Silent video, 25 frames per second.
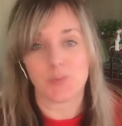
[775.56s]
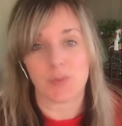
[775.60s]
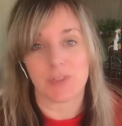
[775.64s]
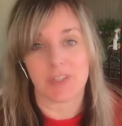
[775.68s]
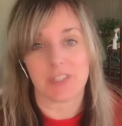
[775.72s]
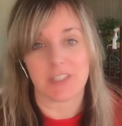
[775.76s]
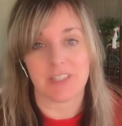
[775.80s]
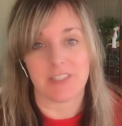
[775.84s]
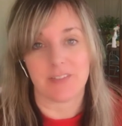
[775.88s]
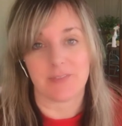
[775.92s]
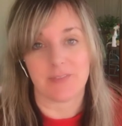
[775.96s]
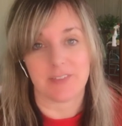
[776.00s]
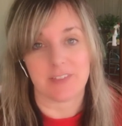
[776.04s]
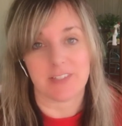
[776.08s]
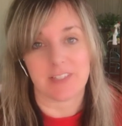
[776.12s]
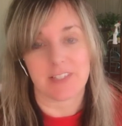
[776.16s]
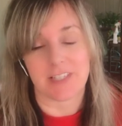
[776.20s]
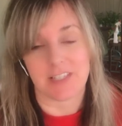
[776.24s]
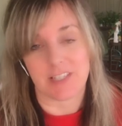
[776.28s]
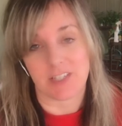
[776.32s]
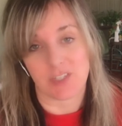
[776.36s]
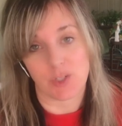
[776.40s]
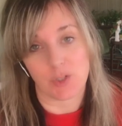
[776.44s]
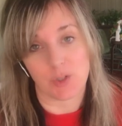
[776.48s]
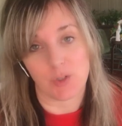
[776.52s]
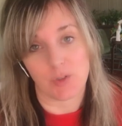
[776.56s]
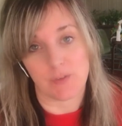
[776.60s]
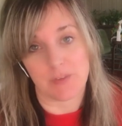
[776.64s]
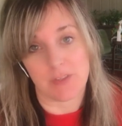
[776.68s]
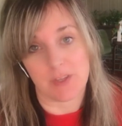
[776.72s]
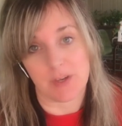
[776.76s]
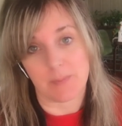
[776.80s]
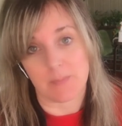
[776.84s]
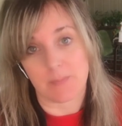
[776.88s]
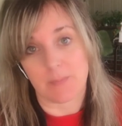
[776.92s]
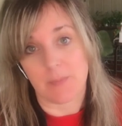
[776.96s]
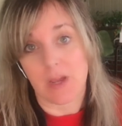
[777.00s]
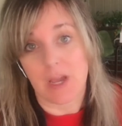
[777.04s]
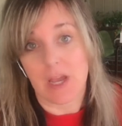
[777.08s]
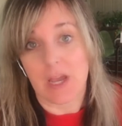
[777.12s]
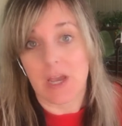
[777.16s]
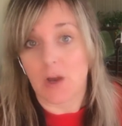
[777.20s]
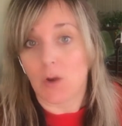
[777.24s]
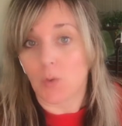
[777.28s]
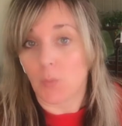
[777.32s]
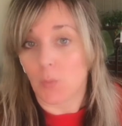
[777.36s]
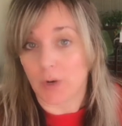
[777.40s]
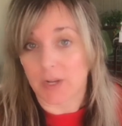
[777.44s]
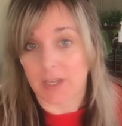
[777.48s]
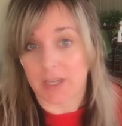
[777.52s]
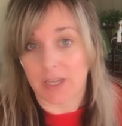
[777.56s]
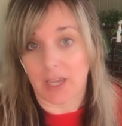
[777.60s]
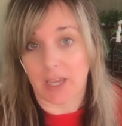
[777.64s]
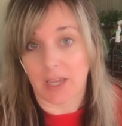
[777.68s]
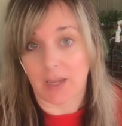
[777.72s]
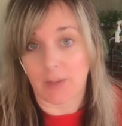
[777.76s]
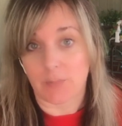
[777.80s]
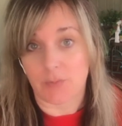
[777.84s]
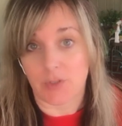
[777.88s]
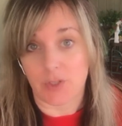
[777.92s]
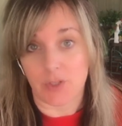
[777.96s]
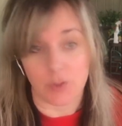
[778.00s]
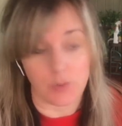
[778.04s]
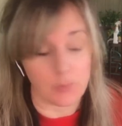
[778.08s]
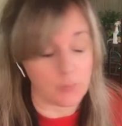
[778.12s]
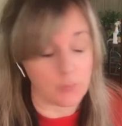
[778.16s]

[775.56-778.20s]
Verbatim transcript: what the difference in the two of them when it came to